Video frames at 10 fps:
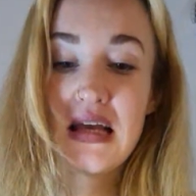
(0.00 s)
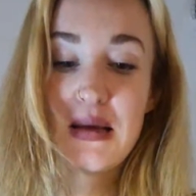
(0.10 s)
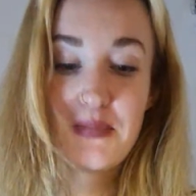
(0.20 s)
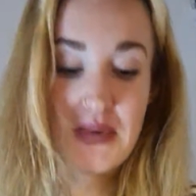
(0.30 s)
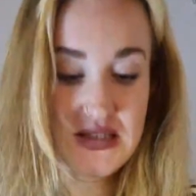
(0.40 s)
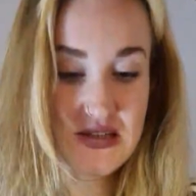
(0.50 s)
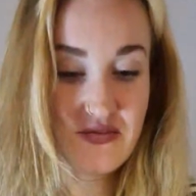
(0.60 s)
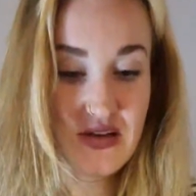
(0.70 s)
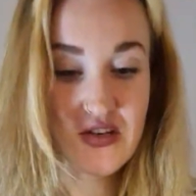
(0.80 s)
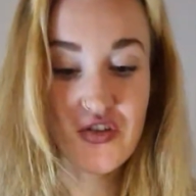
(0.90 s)
But
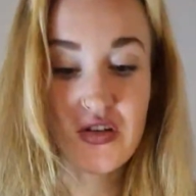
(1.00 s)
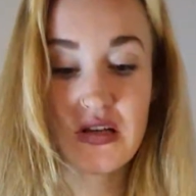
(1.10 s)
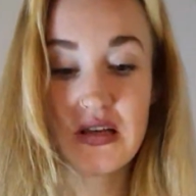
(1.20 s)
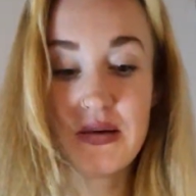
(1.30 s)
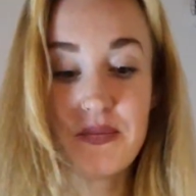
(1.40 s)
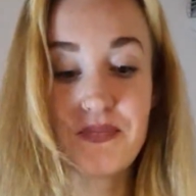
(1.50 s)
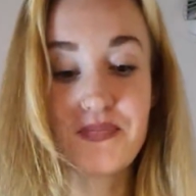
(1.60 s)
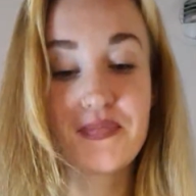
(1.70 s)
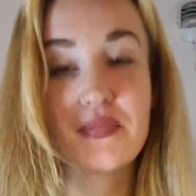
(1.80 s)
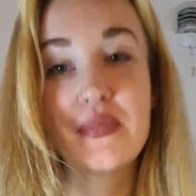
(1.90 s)
eventually,
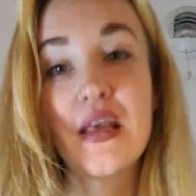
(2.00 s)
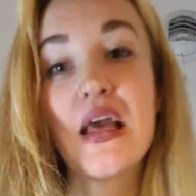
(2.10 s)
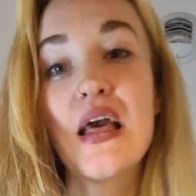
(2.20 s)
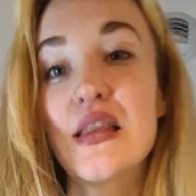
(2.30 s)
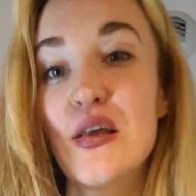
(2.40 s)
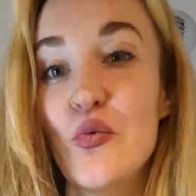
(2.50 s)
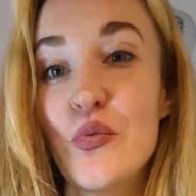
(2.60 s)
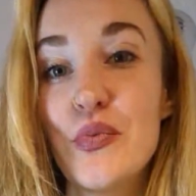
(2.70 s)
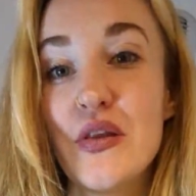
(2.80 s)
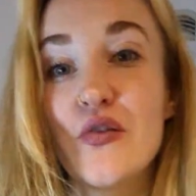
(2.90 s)
that would
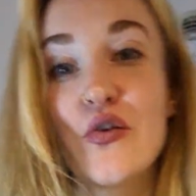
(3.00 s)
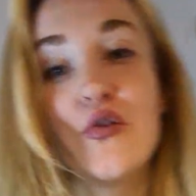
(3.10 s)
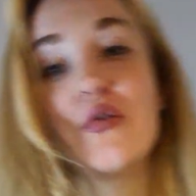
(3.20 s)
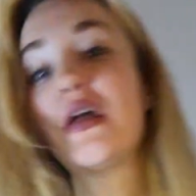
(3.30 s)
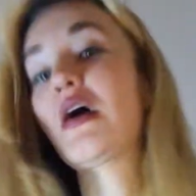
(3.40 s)
be the goal. I